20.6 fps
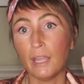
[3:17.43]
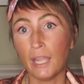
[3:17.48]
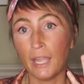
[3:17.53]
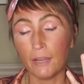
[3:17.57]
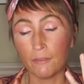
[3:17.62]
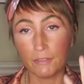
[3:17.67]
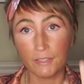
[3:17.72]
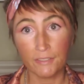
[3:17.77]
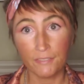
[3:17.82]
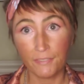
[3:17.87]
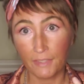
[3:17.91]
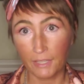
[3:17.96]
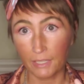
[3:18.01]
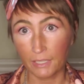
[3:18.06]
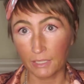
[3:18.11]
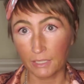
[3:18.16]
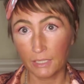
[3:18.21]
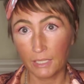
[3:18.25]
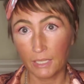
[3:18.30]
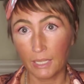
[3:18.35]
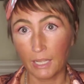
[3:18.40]

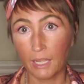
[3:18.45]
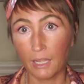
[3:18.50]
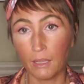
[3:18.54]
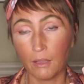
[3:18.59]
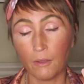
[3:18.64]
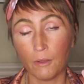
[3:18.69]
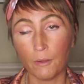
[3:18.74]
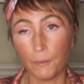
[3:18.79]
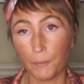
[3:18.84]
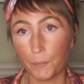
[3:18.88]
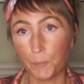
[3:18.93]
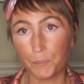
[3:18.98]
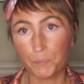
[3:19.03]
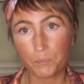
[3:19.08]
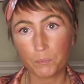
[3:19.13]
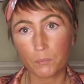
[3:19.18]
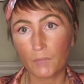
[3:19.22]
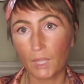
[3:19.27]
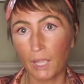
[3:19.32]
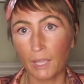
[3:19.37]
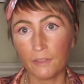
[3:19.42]
everything.
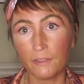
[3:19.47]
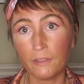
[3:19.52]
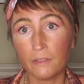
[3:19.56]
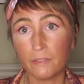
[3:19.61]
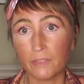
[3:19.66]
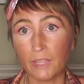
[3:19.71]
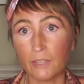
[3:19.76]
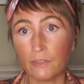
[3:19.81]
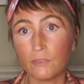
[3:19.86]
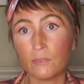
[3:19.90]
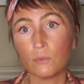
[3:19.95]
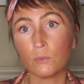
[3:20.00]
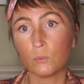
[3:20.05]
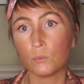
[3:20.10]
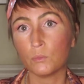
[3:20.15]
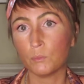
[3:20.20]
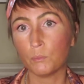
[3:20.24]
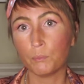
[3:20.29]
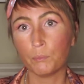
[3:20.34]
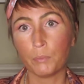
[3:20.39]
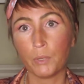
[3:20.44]
I think that's
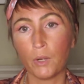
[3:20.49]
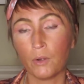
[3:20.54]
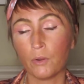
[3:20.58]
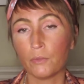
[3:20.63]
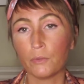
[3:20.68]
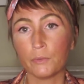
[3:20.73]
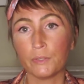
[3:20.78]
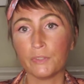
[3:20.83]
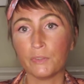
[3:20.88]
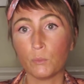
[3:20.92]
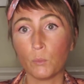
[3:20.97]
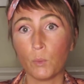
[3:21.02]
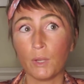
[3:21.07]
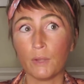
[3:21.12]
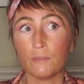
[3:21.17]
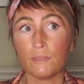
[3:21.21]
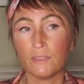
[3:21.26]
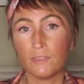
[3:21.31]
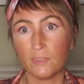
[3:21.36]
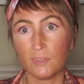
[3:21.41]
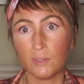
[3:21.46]
part of the reason why I
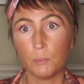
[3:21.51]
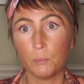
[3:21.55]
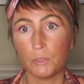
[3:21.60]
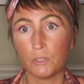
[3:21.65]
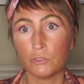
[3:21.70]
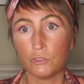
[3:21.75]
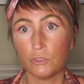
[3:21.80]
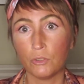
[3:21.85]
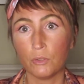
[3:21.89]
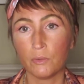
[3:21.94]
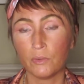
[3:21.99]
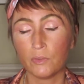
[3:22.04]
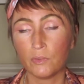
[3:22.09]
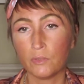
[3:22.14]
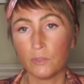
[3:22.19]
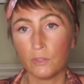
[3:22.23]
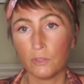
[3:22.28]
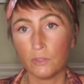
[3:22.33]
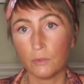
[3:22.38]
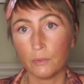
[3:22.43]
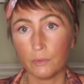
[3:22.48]
have sleep issues
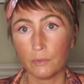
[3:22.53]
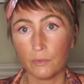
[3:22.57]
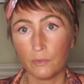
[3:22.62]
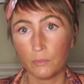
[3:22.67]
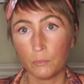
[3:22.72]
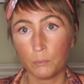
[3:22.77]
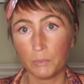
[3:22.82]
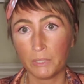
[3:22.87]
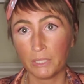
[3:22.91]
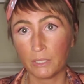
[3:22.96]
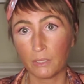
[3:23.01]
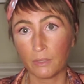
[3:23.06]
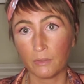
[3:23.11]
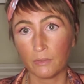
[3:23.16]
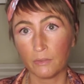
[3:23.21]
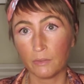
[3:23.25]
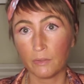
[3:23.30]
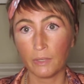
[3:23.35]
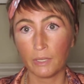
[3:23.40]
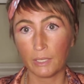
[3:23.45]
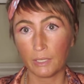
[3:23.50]
too, is
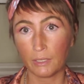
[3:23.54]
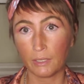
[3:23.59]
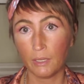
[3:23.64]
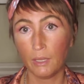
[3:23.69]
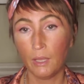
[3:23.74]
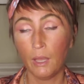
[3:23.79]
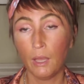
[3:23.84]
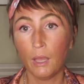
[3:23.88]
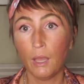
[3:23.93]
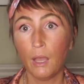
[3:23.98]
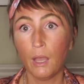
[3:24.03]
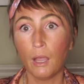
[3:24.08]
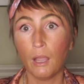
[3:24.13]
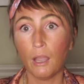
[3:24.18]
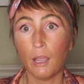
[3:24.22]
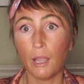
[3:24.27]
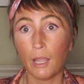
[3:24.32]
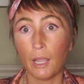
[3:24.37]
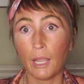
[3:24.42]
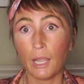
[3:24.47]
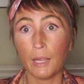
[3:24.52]
because like
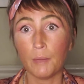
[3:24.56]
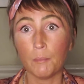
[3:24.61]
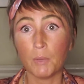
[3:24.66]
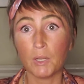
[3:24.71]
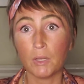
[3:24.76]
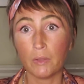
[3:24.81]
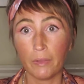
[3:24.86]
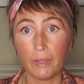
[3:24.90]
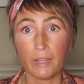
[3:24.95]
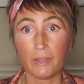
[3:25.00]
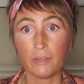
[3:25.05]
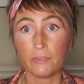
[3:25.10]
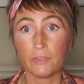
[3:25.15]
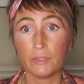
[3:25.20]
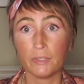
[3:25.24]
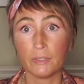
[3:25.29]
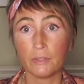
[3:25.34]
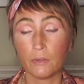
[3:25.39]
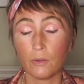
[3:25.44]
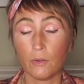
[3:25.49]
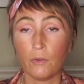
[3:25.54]
I'm a
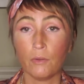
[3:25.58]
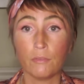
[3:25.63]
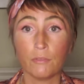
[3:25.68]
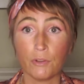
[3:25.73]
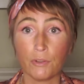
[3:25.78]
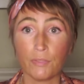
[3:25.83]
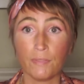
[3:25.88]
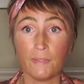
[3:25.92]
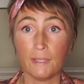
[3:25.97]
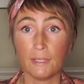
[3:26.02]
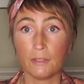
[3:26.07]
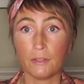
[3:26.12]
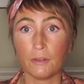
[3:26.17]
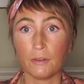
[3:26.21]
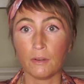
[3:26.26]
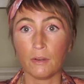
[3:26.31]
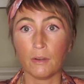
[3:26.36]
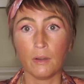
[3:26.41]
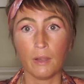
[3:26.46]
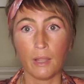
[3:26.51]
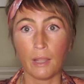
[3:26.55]
classic
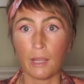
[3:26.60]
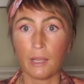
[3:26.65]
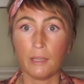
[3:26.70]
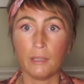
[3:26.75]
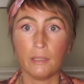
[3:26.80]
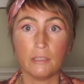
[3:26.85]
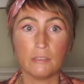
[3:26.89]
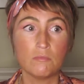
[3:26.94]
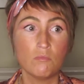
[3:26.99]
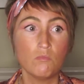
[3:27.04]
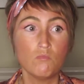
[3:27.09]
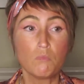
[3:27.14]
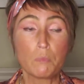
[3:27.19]
overthinker. I